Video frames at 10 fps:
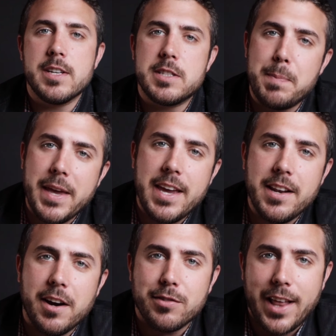Speaking
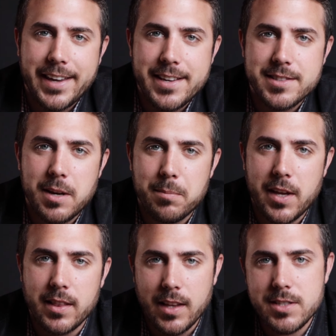of liking
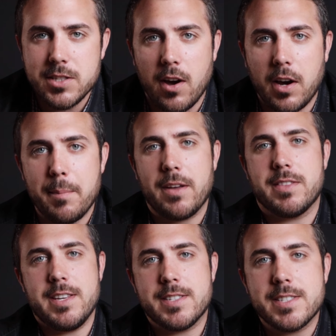something, let's talk about
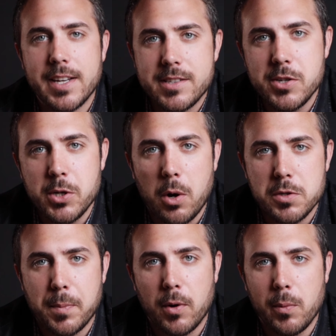the
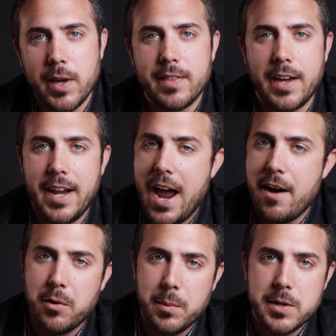$600 per week that
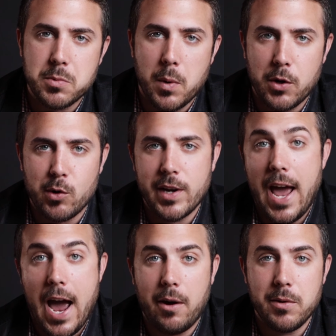everyone is wondering
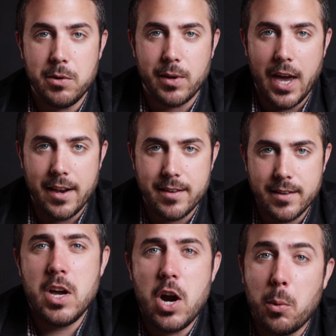how you get.
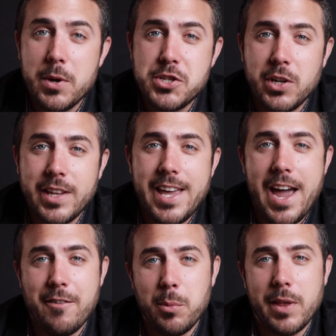Originally,
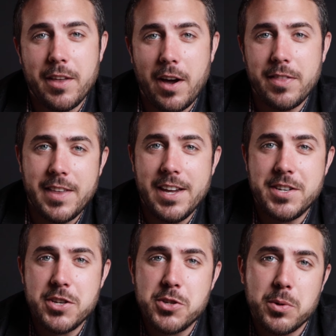everyone thought that the
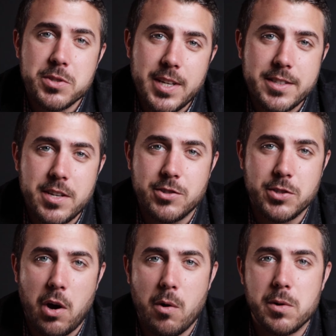additional
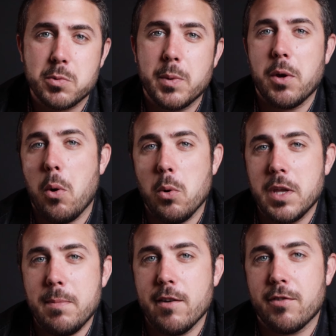$600 would
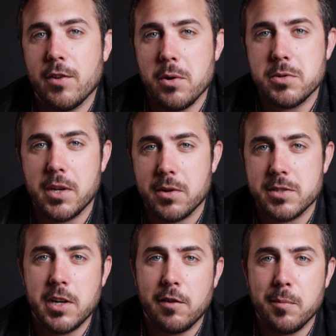only be for those that are
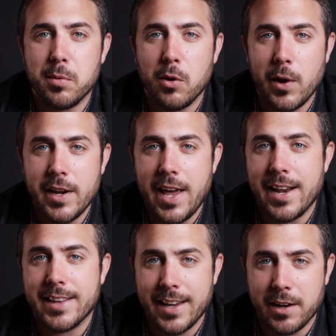self-employed
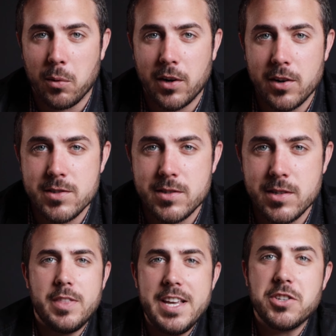and gig workers.
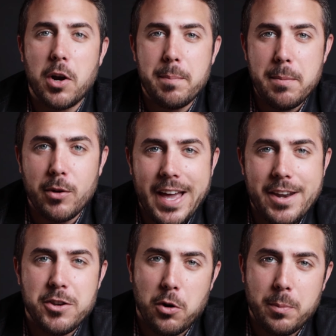These are people
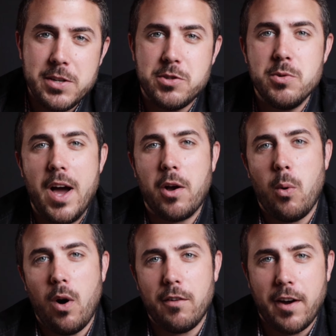that normally do not
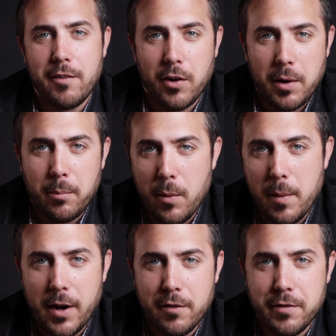qualify for
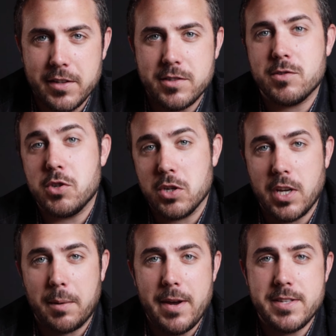unemployment benefits, just
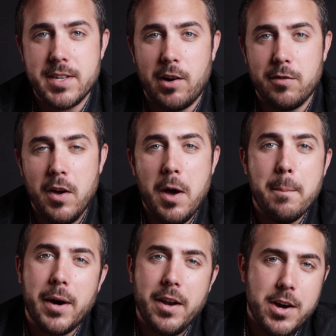like myself,
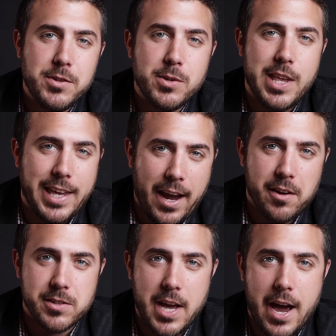but under the
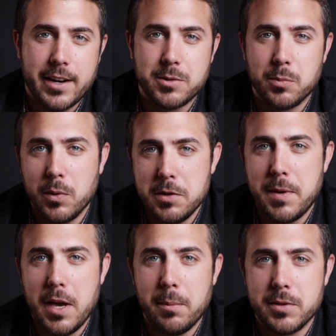CARES Act would
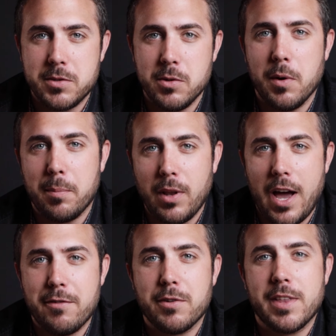be able to
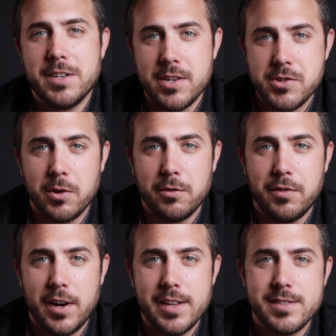apply for the additional
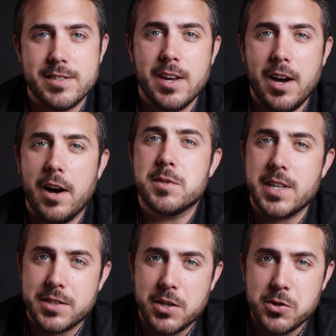funds of
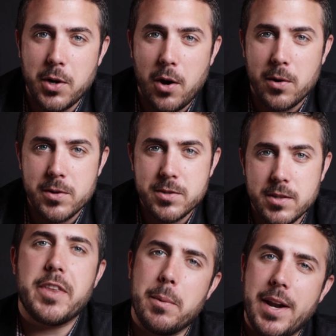$600.
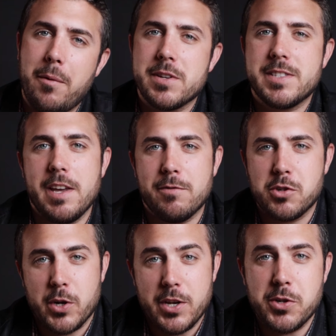They would not receive
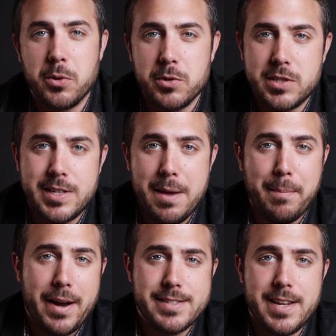traditional
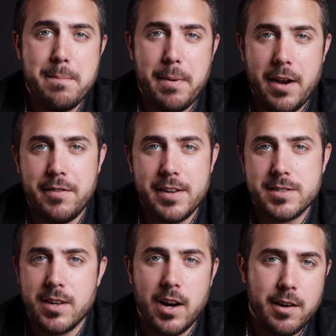state-by-state
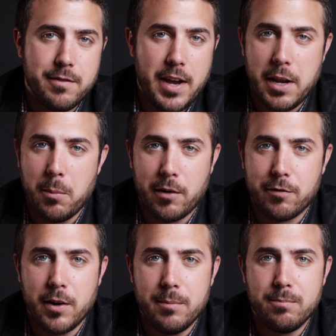benefits of anywhere
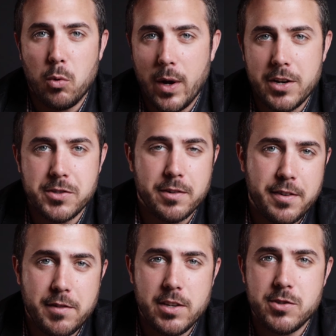from
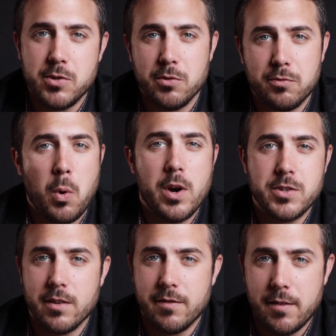$150 to
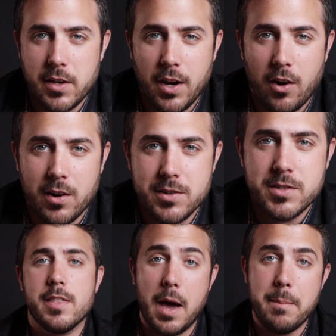
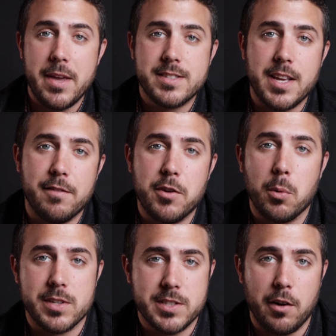$450. That means that if you
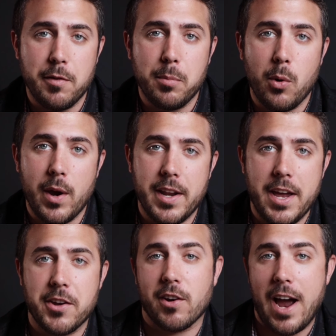are self-employed
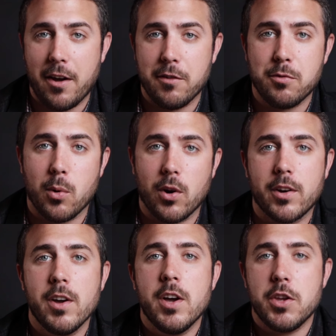and you're out of work,
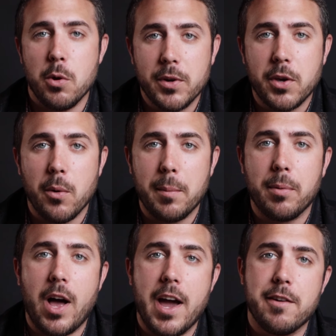you would go and
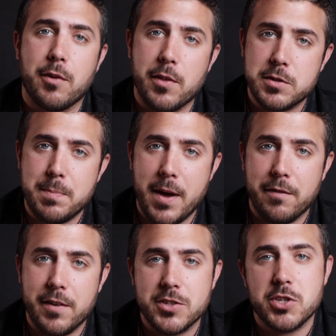apply for those
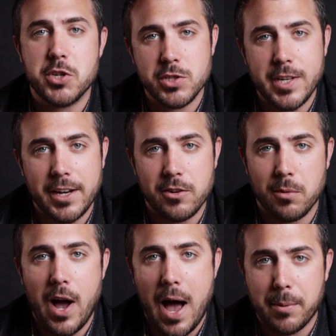benefits just like a
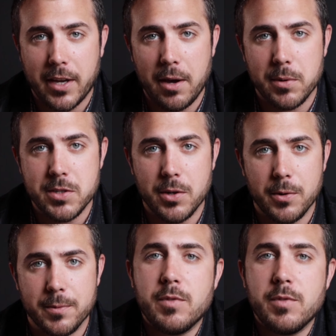normal applicant would do.